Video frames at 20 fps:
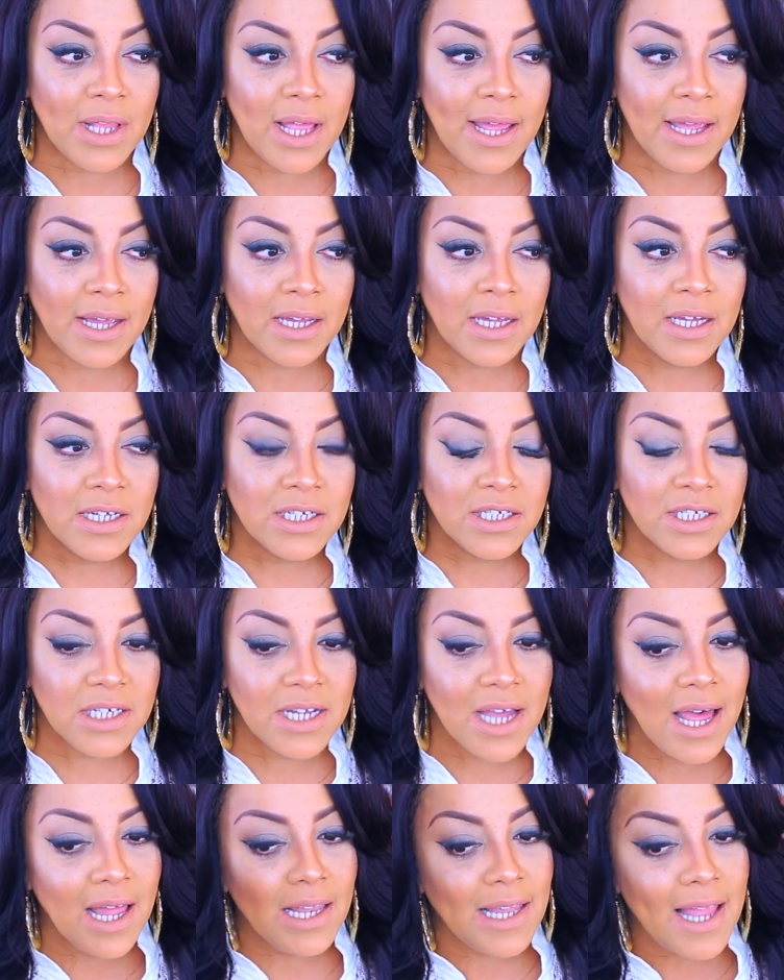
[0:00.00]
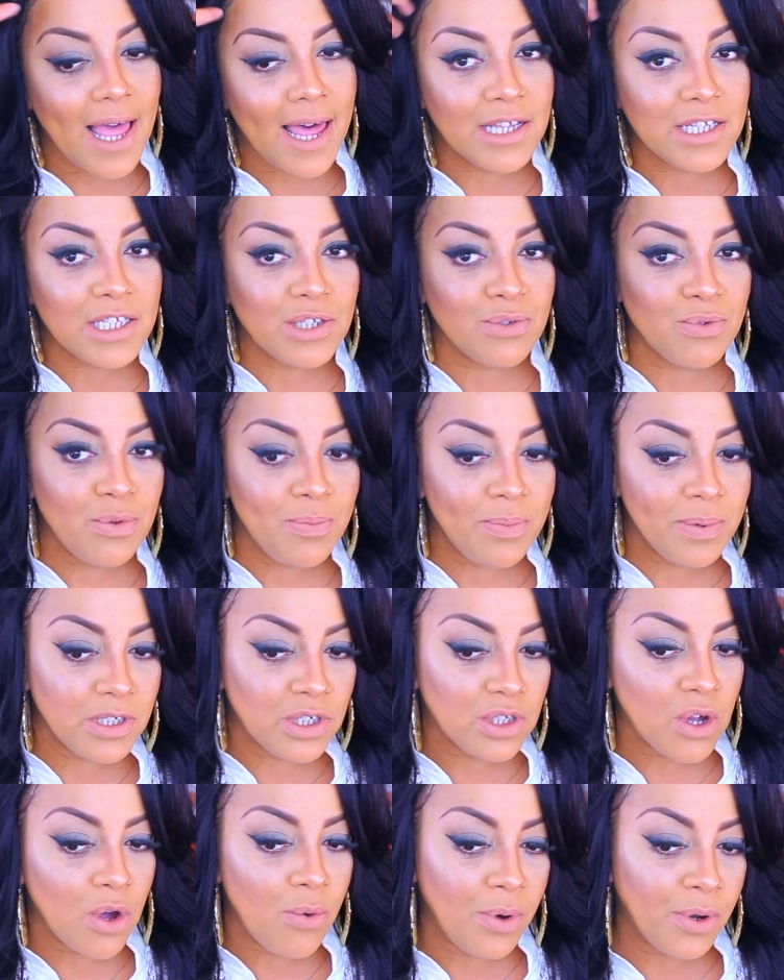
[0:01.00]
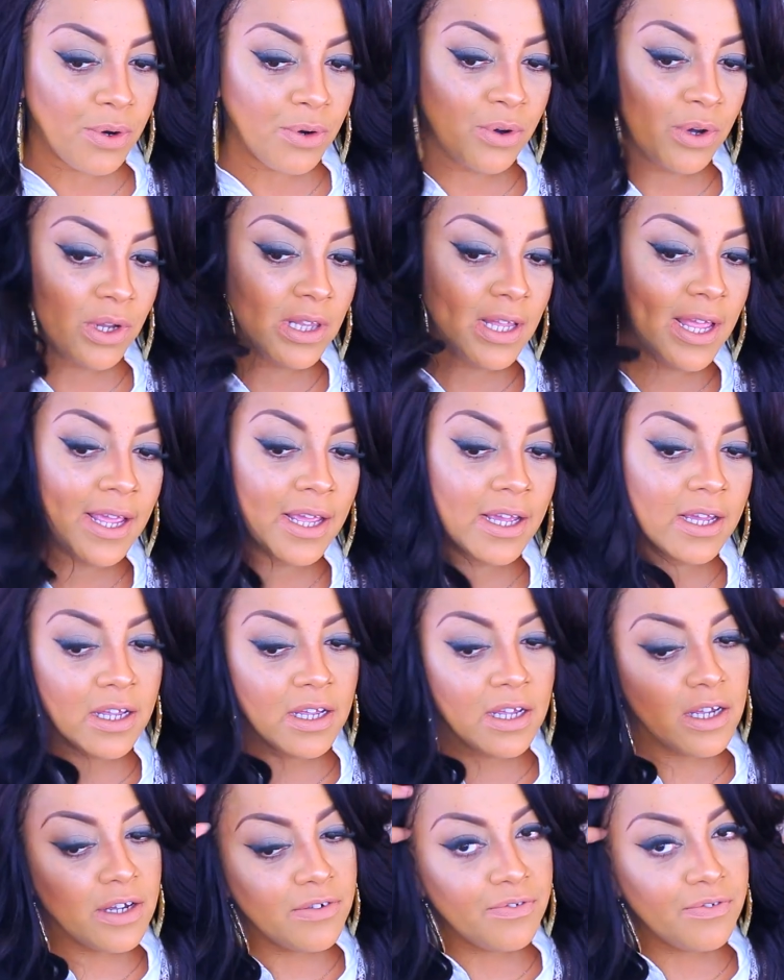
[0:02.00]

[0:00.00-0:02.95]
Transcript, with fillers: Like, she got a lot of swoopage going on, like,